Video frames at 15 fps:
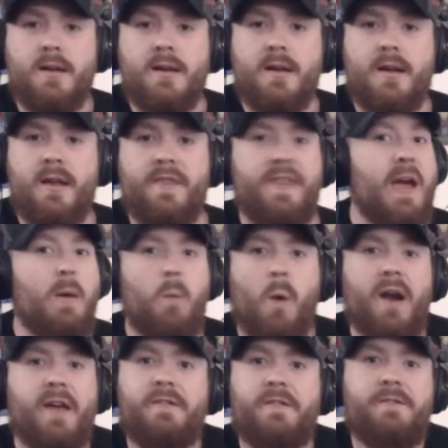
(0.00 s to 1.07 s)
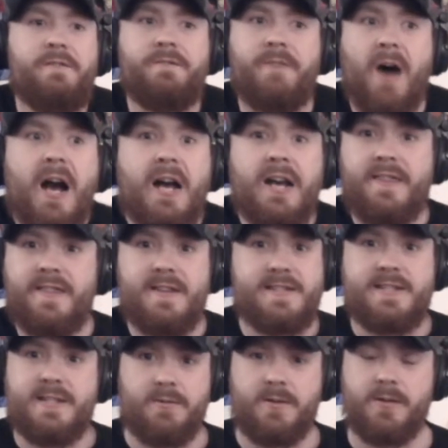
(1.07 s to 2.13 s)
They want to fuck the
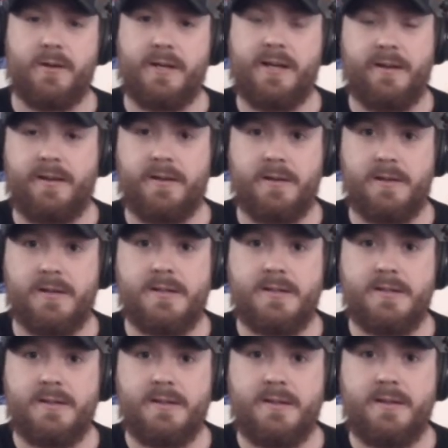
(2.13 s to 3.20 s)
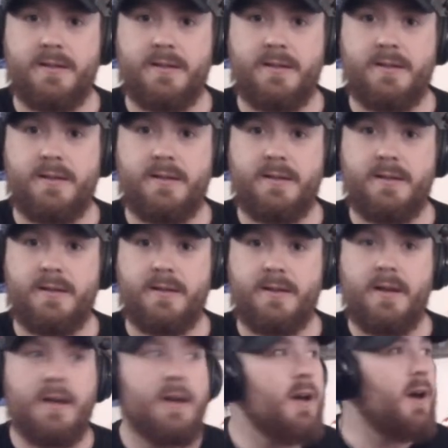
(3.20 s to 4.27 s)
serial killers.
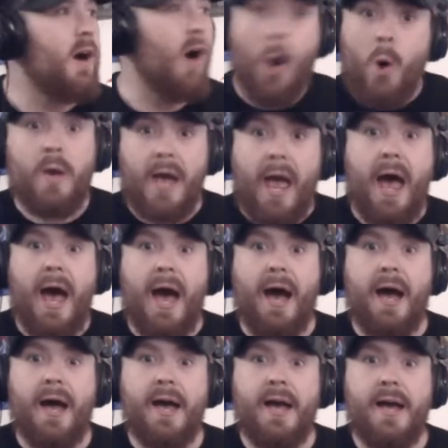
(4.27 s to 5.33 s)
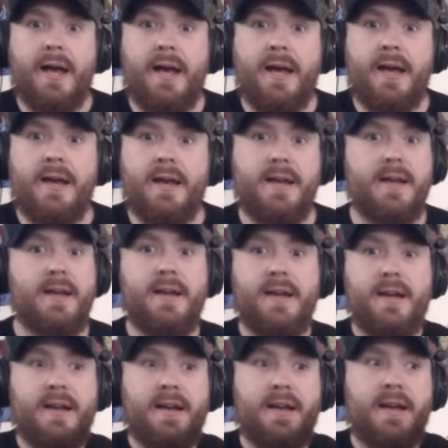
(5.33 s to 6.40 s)
Oh, yeah.
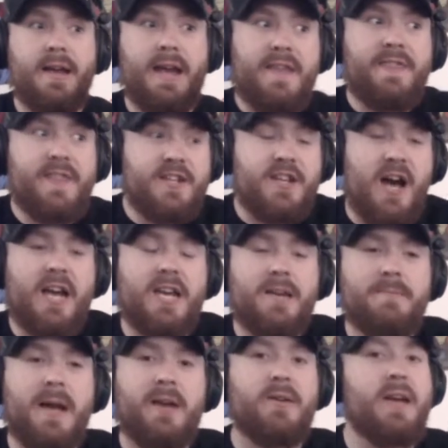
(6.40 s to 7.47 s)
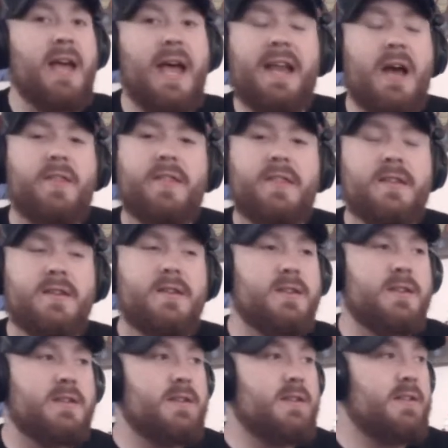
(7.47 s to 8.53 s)
In the documentary, and now
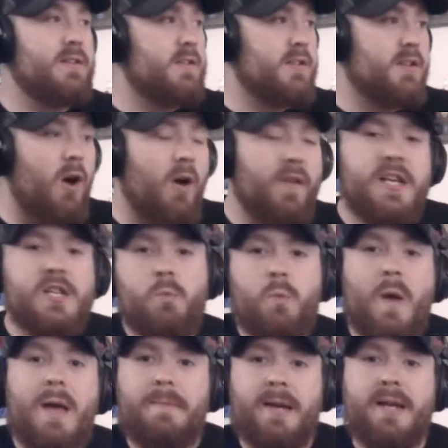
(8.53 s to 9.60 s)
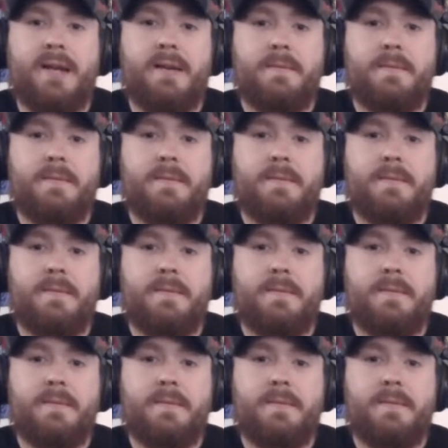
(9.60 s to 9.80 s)
all these women,